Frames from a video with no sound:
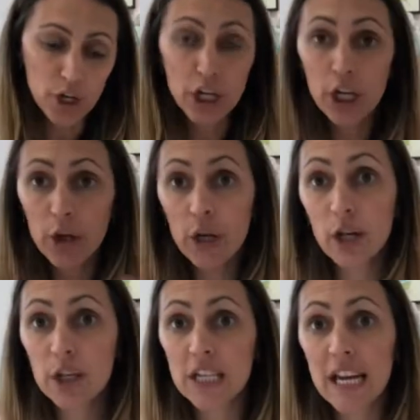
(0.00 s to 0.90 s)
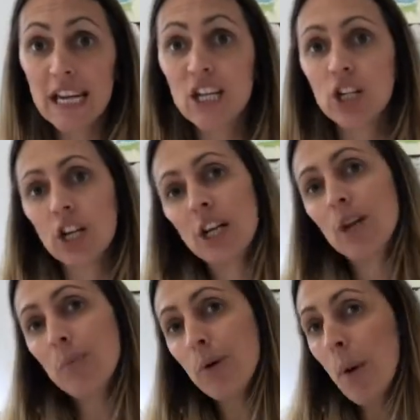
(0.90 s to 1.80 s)
a cute little t-shirt. Now
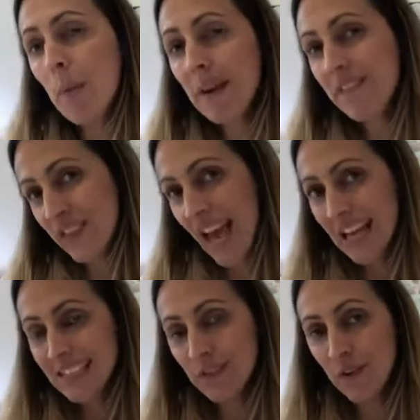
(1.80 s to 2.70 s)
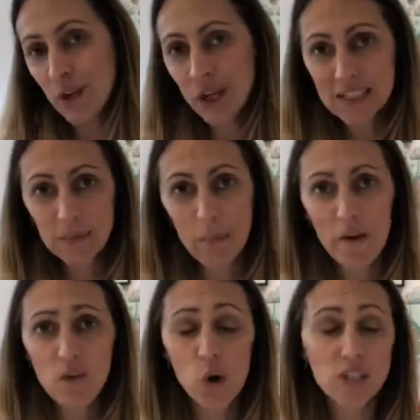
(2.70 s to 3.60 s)
you'll probably have guessed if you look at some of
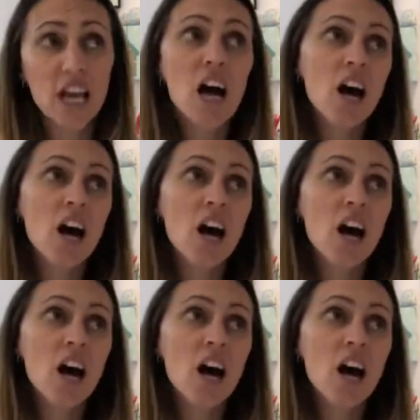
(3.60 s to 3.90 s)
my vlogs,